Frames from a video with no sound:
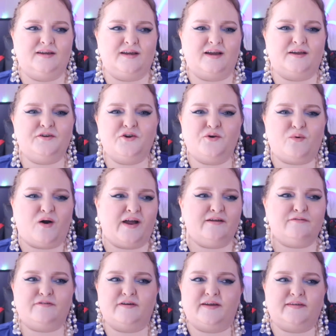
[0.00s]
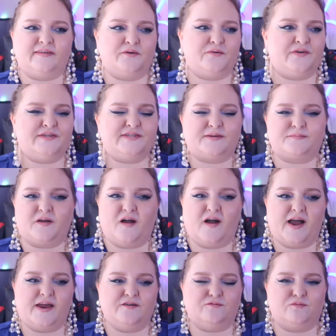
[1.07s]
I don't know why, I felt like they were in some
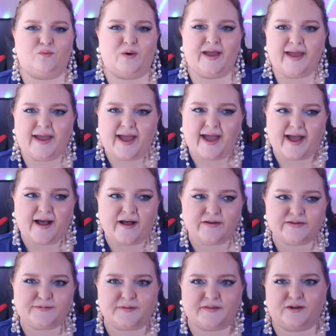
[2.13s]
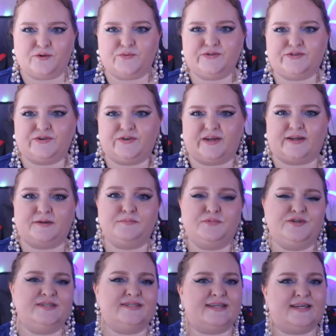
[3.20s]
kind of warehouse, but then also like a
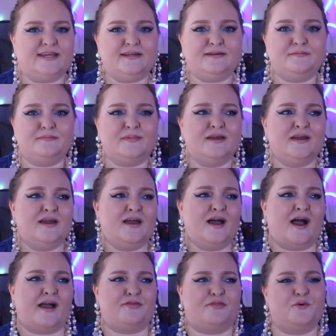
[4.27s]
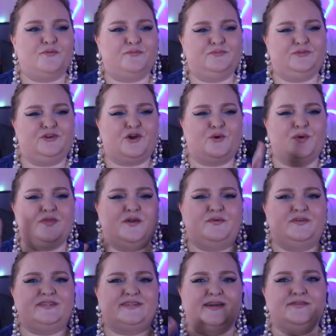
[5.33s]
museum. I thought, you know, when they were
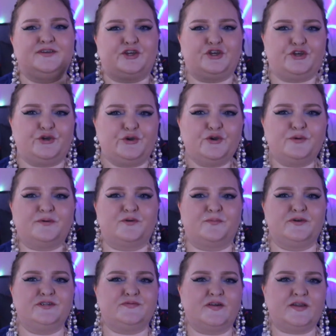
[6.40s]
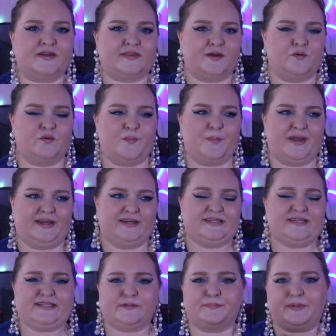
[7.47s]
inside the cube, it almost felt like they were being
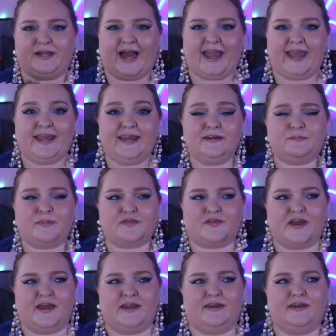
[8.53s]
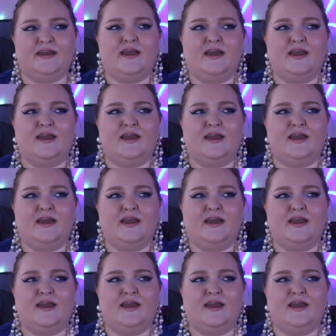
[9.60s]
displayed, but then